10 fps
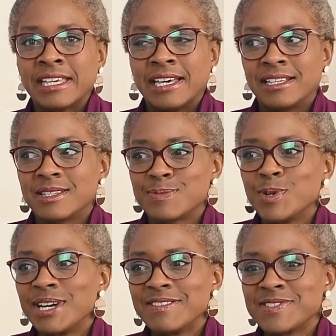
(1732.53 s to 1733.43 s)
There's
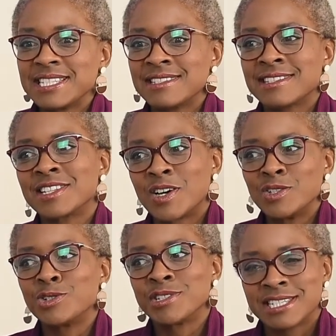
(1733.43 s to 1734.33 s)
more evidence to the
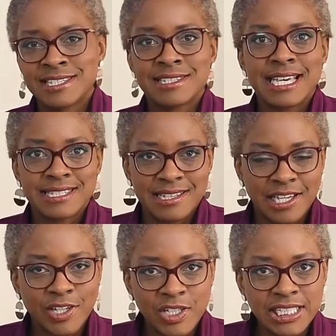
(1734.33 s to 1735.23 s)
contrary suggests that I
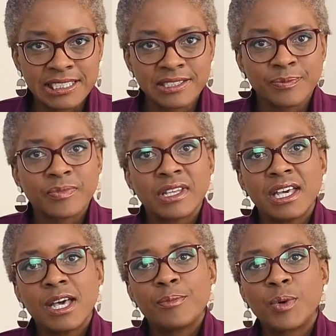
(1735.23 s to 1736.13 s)
couldn't.
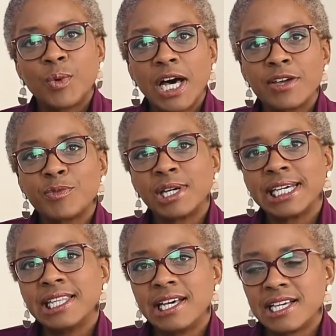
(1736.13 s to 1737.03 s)
But what I
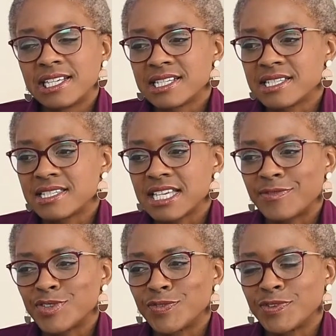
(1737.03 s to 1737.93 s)
realised
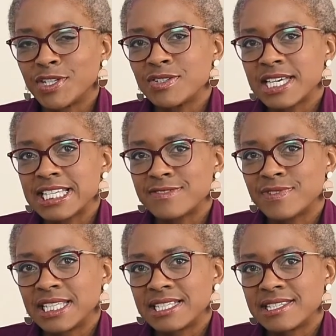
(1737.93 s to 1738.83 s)
after a few days
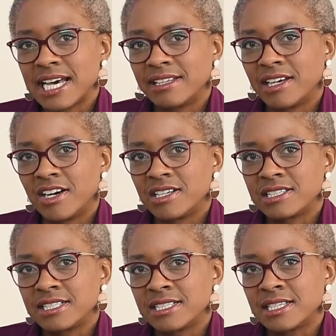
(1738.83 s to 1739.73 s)
feeling
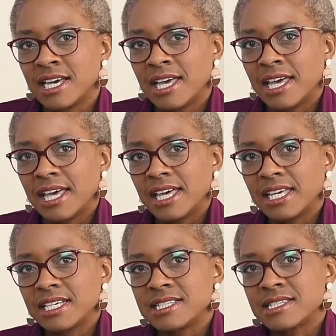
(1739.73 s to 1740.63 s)
downhearted
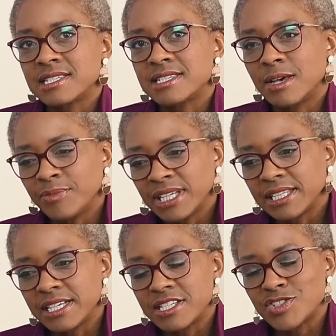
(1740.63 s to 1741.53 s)
is something
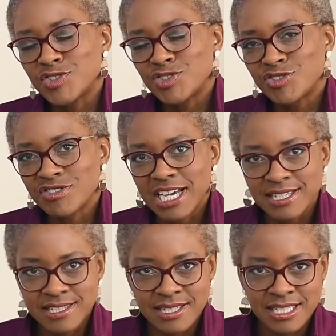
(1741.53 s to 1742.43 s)
that has
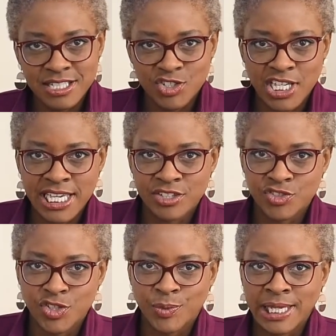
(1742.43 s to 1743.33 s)
drastically
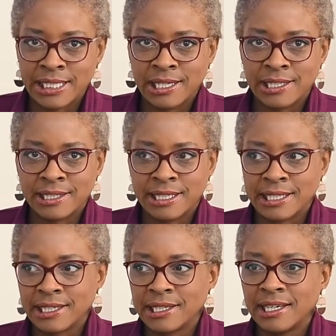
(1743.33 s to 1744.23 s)
changed the way that I
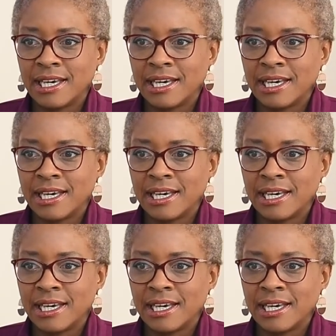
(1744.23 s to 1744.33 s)
think.